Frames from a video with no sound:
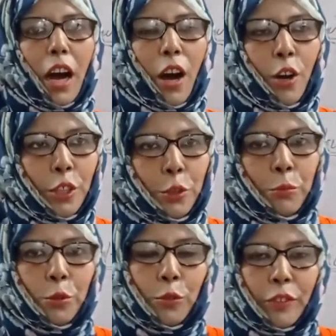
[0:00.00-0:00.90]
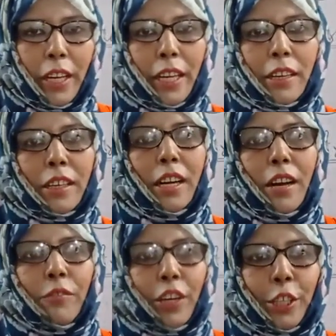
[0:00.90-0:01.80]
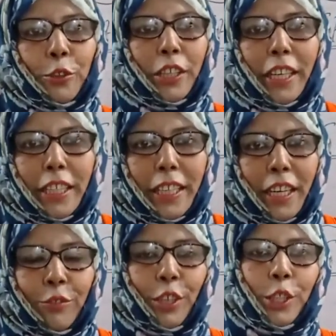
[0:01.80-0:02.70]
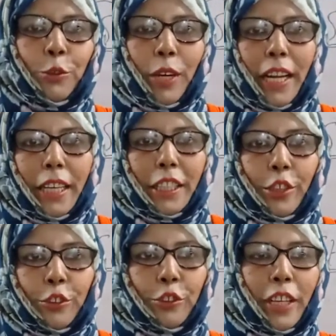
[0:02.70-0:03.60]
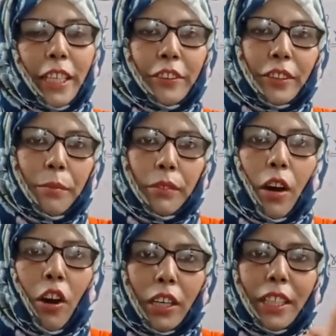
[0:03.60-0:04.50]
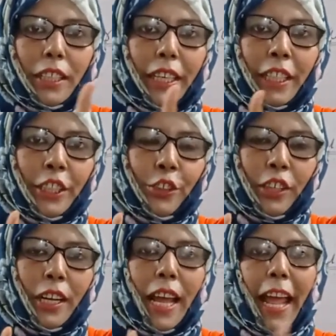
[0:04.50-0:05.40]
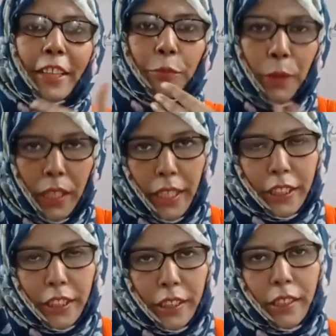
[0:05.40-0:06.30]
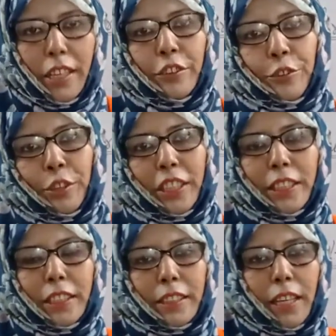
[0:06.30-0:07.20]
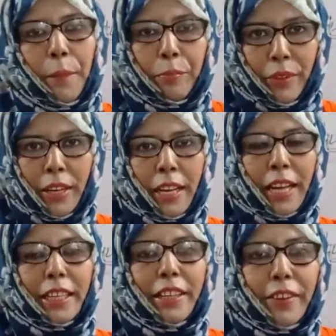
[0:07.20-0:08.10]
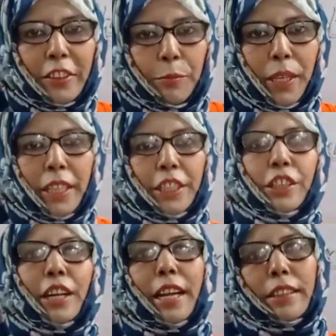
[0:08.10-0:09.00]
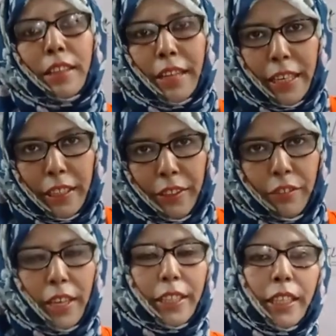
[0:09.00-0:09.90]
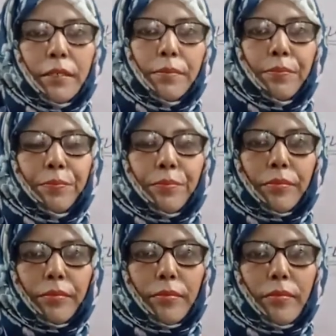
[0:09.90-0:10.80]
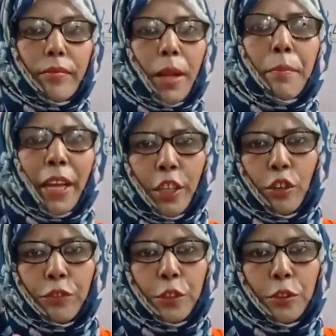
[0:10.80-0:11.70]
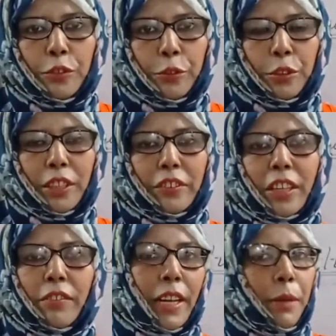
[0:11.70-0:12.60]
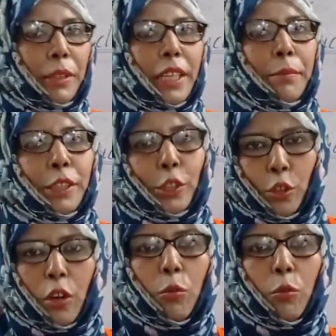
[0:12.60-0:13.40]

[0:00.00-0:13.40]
how you moved there, what you did there, what you ate there. So there is some order in your explanation. So this is the narrative explanation and the narrative writing. Many of you students are very much habitual of